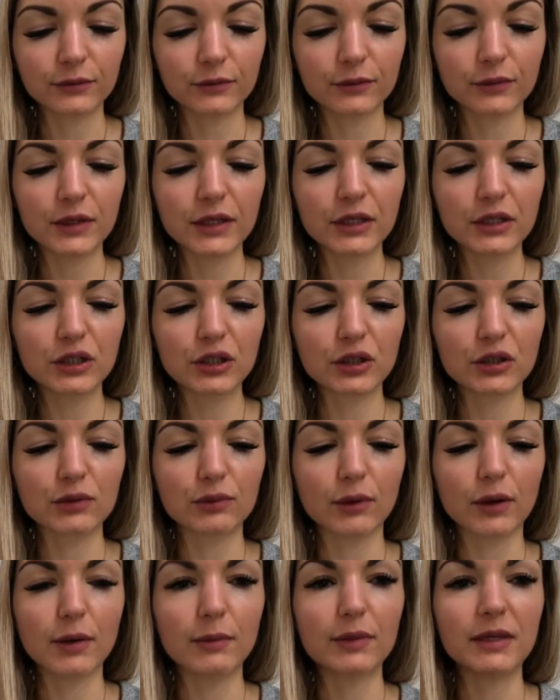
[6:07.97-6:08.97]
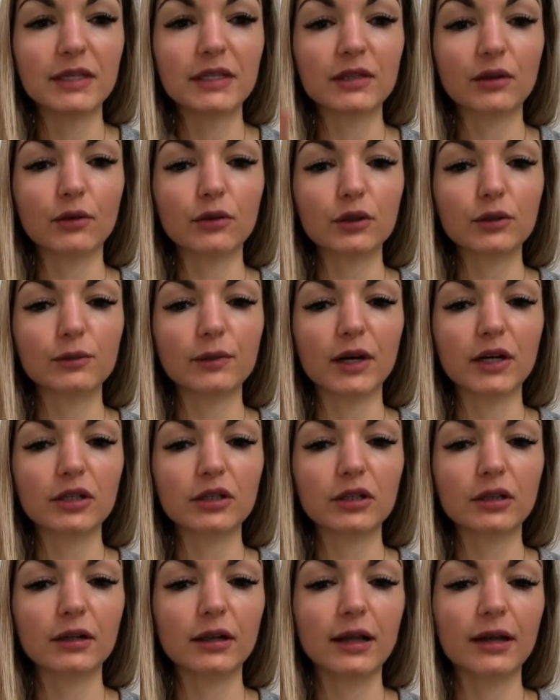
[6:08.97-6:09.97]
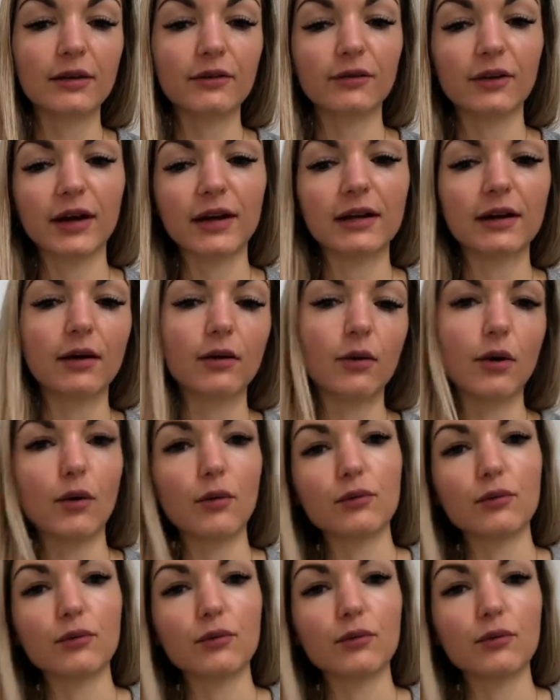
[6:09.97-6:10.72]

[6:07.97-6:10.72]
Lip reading: we just want to be so special and find our